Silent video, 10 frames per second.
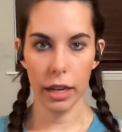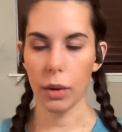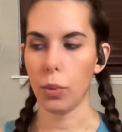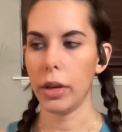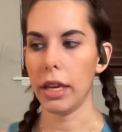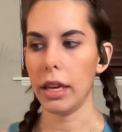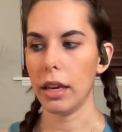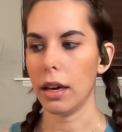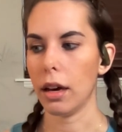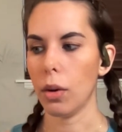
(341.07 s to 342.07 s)
We
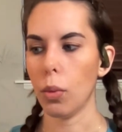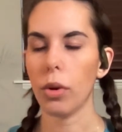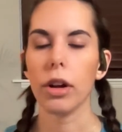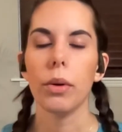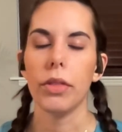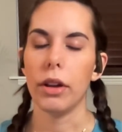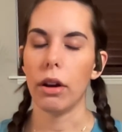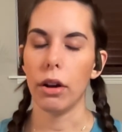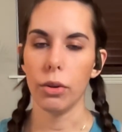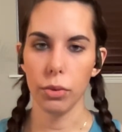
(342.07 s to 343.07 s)
work within our
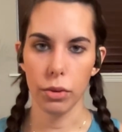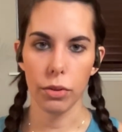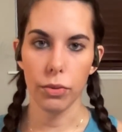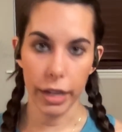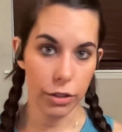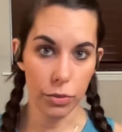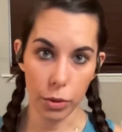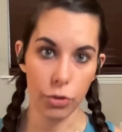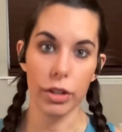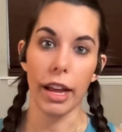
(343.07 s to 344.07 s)
own range of
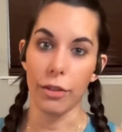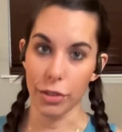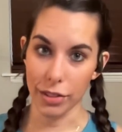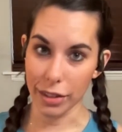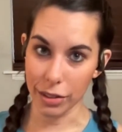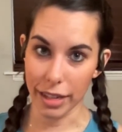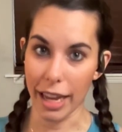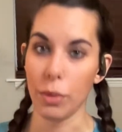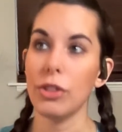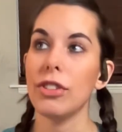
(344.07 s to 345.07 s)
motion every single day,
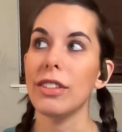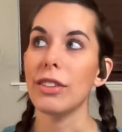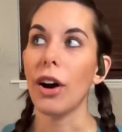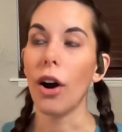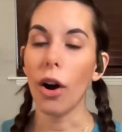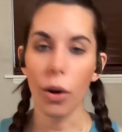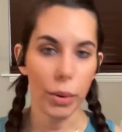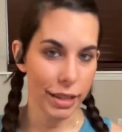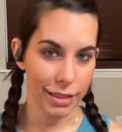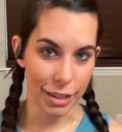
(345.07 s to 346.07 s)
which is
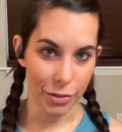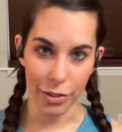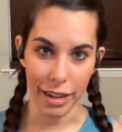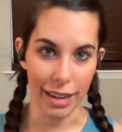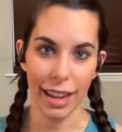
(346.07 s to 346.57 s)
always different.